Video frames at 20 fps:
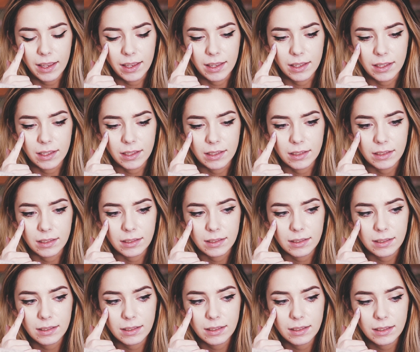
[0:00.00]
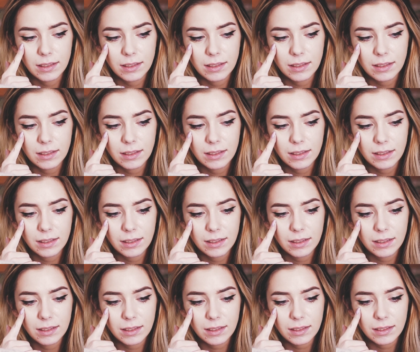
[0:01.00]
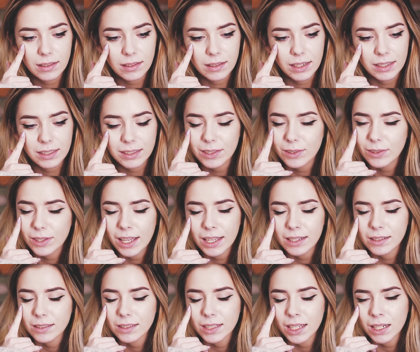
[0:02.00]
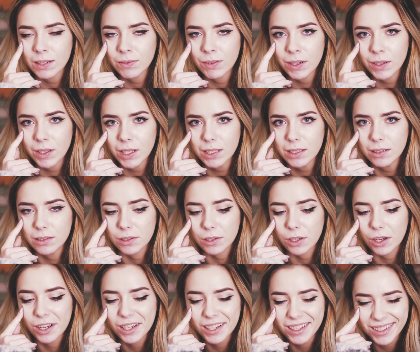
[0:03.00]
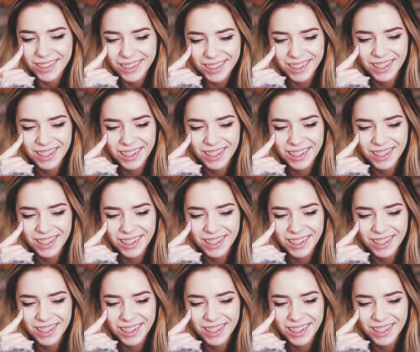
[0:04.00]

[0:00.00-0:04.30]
And I still can't decide if I like it or not.